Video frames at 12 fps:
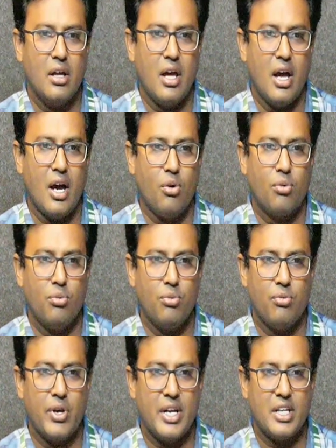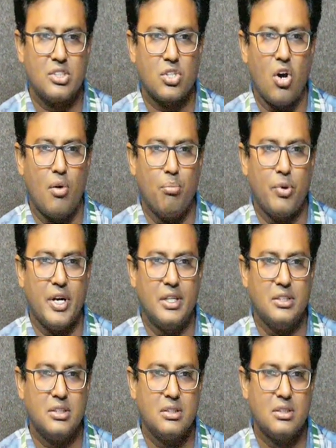have various
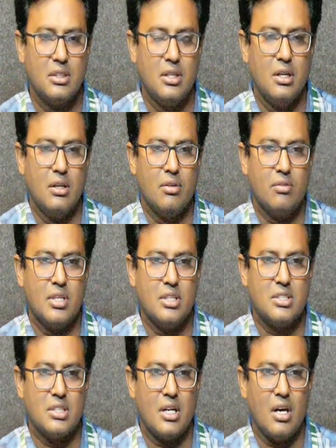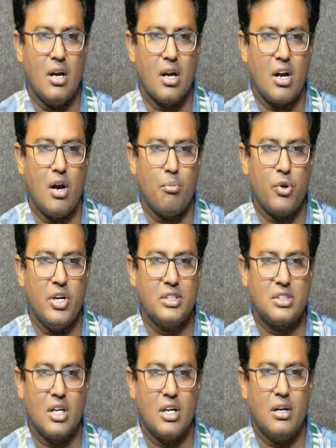components. These
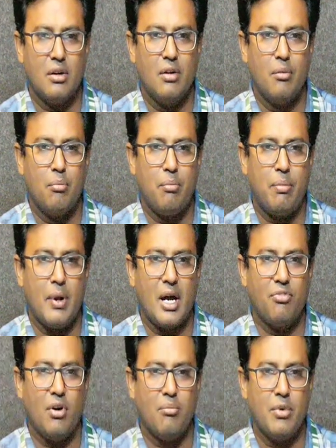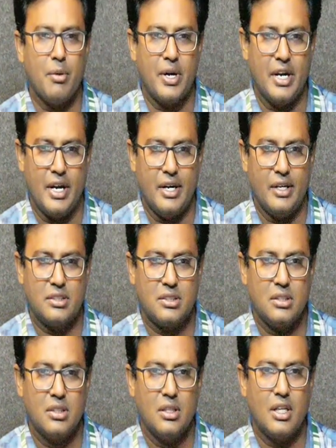components are platform dependent.
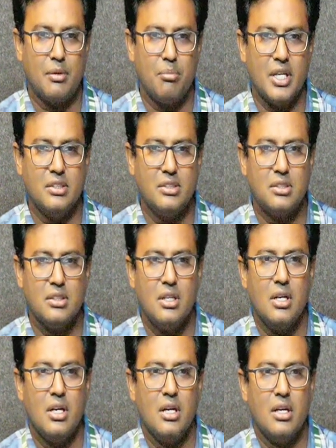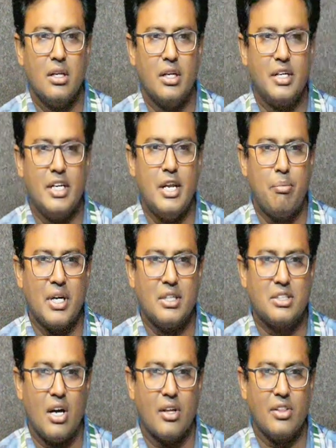That means it
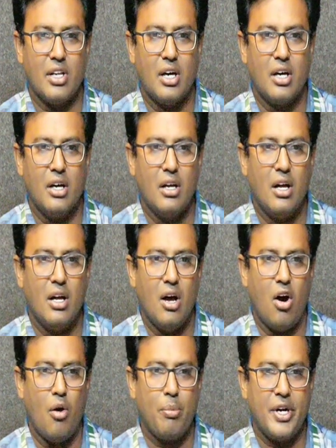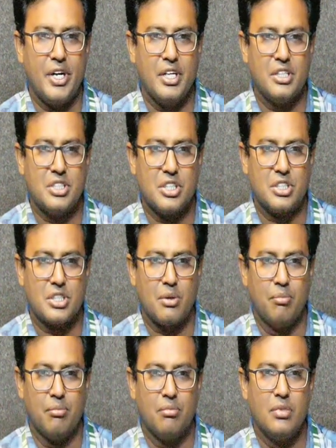depends on the operating
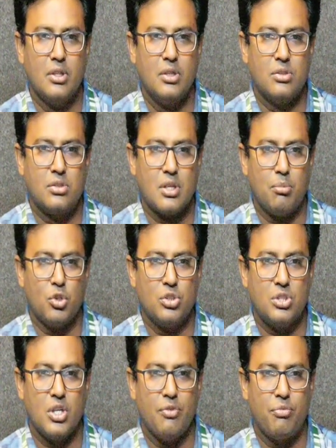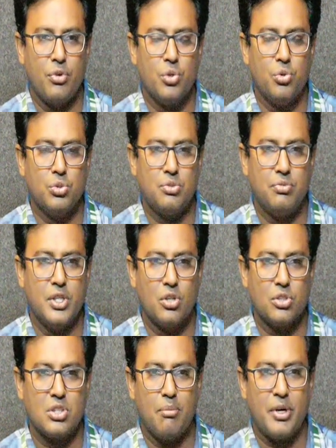system. Suppose if we use
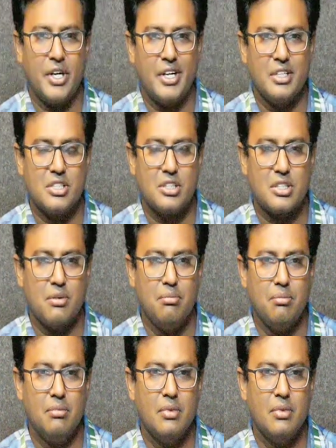Windows operating system,